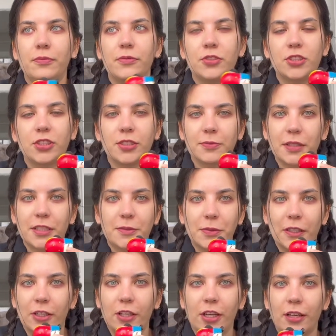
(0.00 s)
She's my
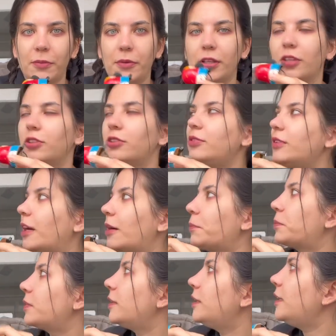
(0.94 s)
spirit animal. Luna,
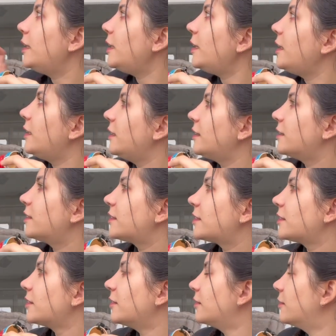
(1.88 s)

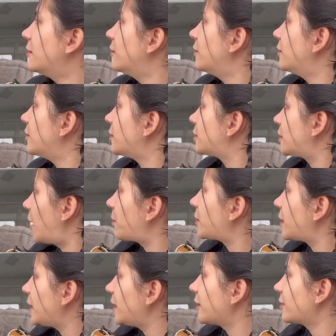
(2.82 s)
please stop
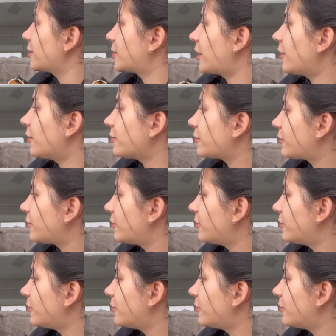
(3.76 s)
cleaning yourself.